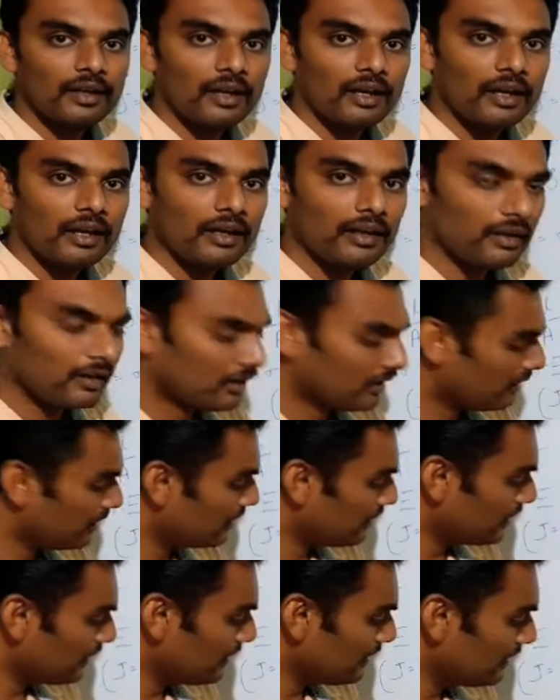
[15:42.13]
and
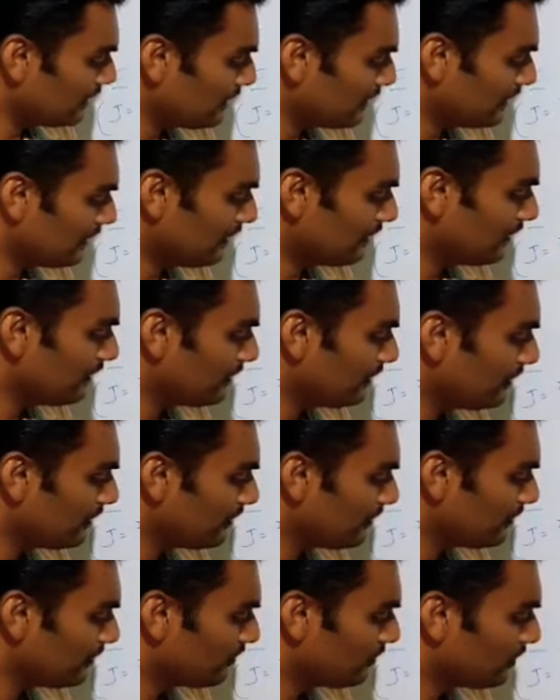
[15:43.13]
this is the
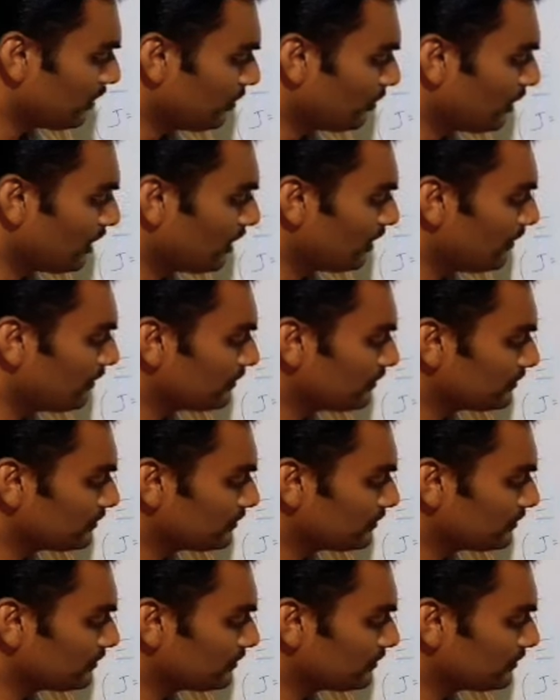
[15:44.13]
formula